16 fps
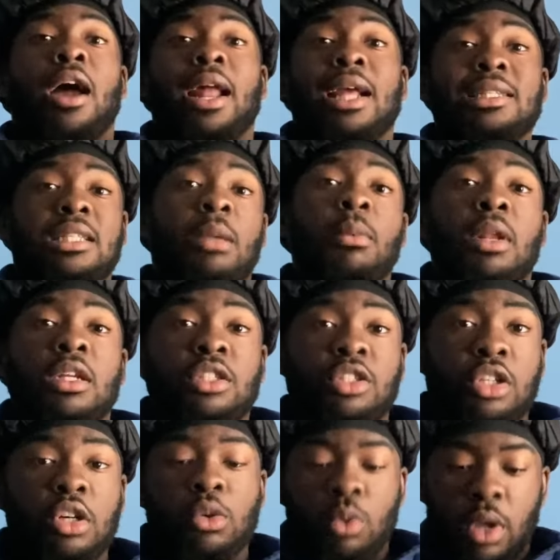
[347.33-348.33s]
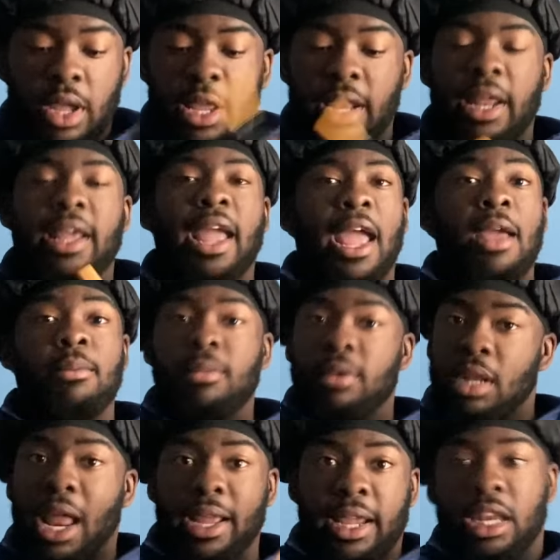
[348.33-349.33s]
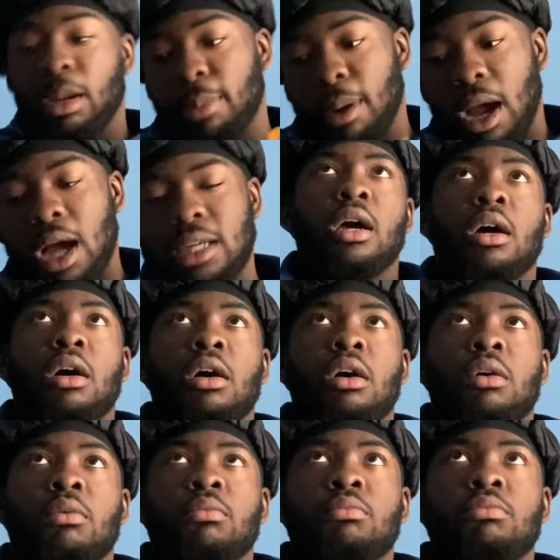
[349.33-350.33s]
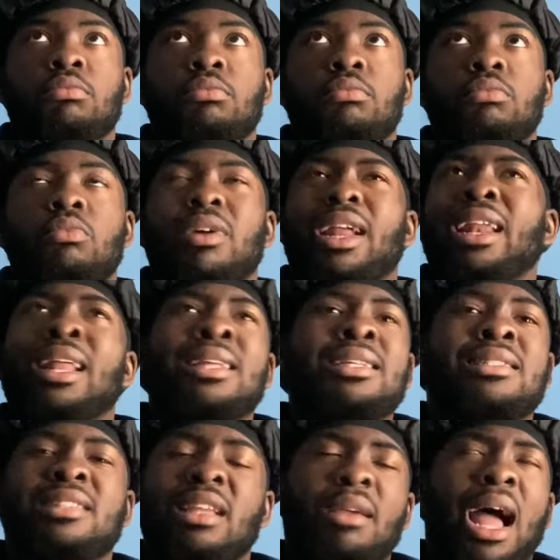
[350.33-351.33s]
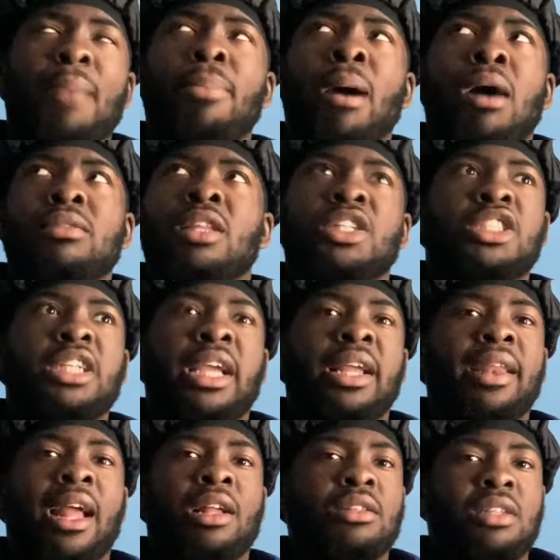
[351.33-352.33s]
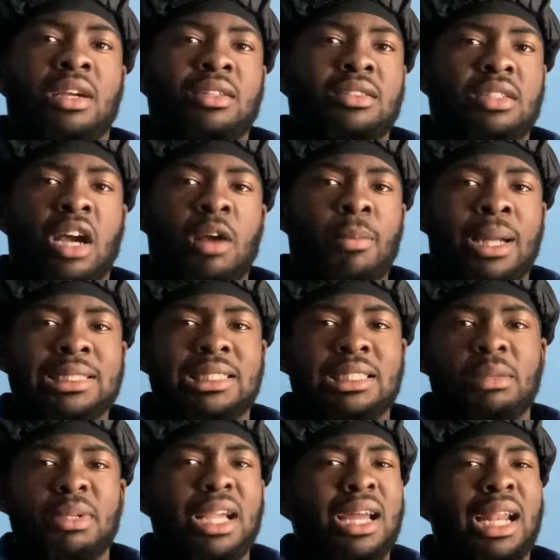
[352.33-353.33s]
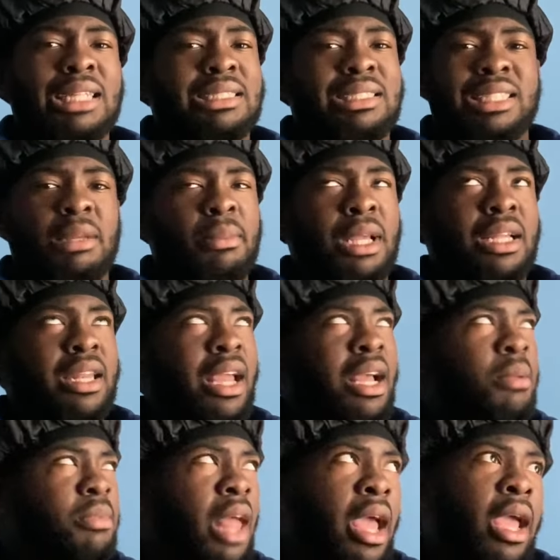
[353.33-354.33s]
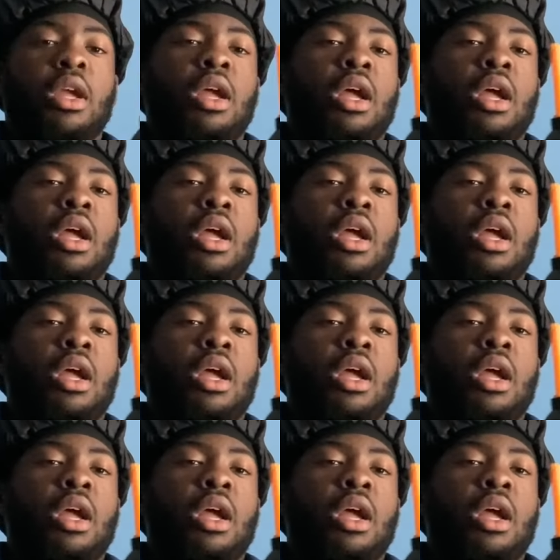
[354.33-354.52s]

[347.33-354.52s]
they sent me this too and it came like in the box. Um, but they didn't send, I bought the shit. Like talking about sending me, y'all ain't send me a damn thing.